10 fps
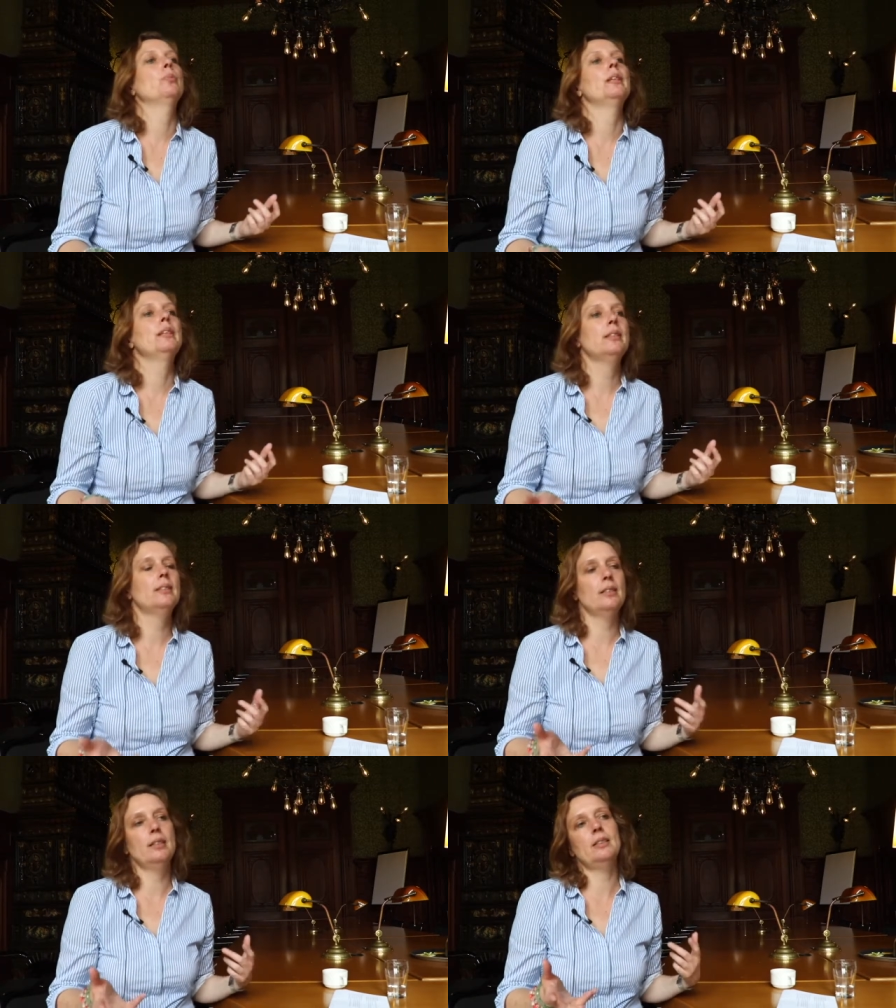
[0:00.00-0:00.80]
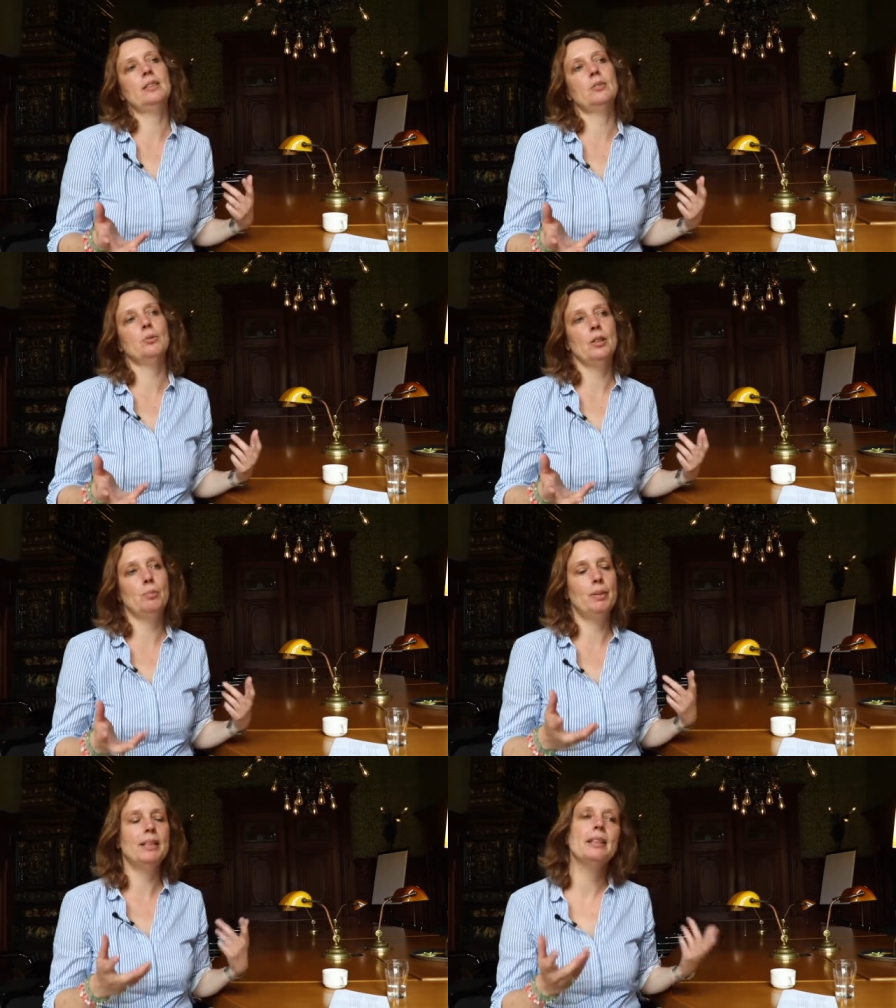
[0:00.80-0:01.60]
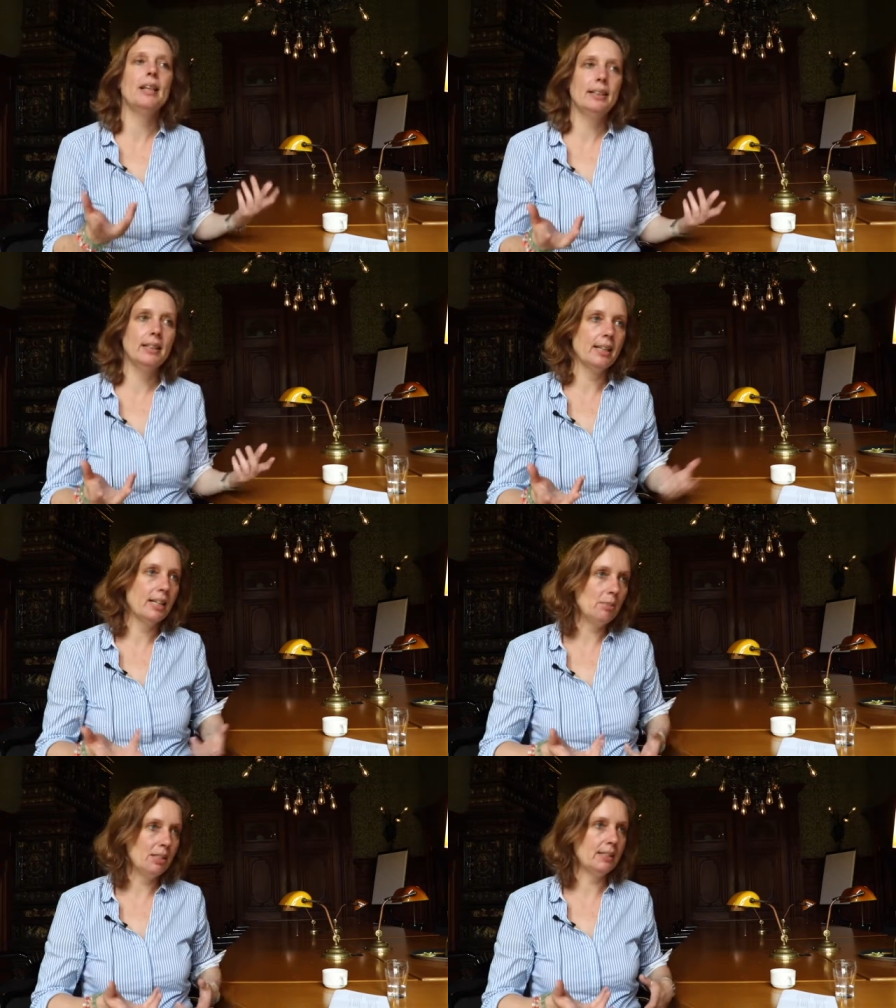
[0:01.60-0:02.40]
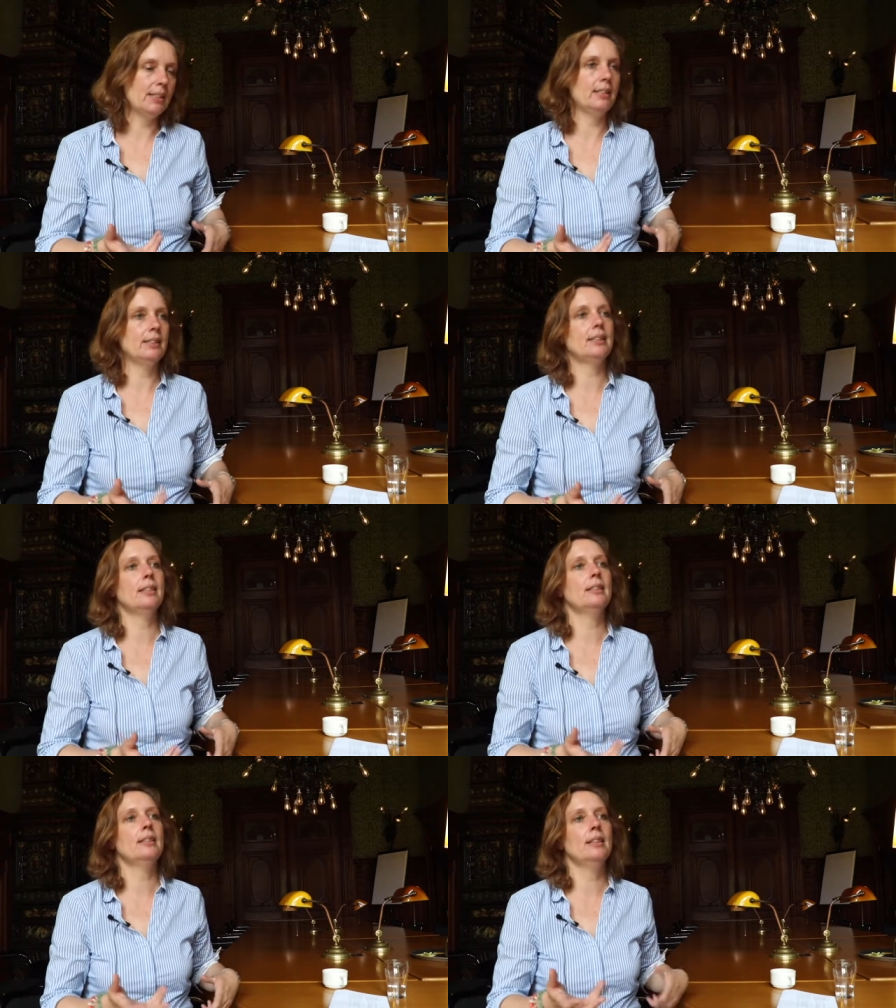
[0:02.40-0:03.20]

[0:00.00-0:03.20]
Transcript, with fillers: but it's it's a bit like a game in the sense that it,